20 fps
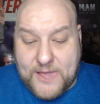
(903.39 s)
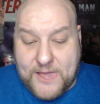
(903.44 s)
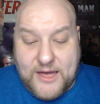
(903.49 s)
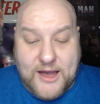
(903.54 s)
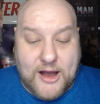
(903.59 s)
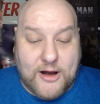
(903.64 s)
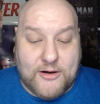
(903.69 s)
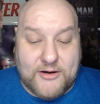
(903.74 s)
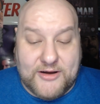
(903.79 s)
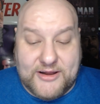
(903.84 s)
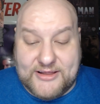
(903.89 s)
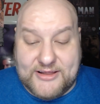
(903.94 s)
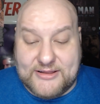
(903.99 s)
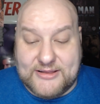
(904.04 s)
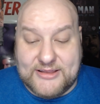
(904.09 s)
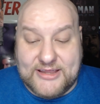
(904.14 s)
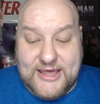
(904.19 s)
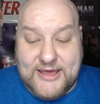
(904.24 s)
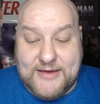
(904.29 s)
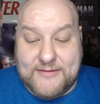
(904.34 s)
guard
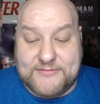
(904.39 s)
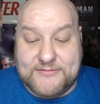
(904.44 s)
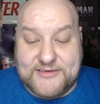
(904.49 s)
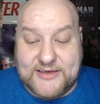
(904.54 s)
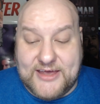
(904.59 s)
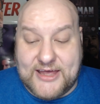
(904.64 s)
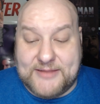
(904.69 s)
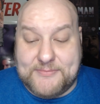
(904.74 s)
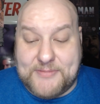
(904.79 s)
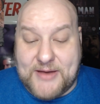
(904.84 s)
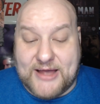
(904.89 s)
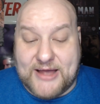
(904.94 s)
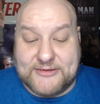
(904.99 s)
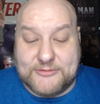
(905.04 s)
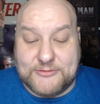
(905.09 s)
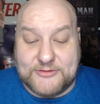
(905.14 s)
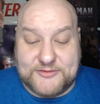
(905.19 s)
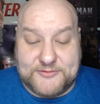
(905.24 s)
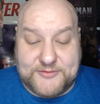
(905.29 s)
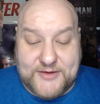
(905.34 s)
and leave to get back
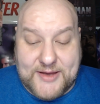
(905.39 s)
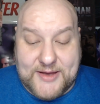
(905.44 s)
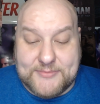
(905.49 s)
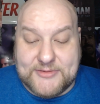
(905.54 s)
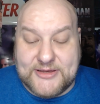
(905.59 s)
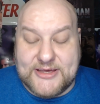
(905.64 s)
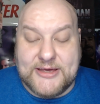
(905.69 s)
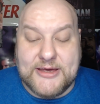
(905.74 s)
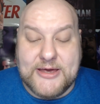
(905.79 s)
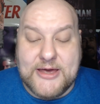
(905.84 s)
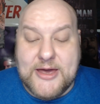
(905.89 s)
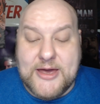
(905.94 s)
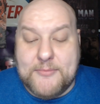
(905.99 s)
to his family.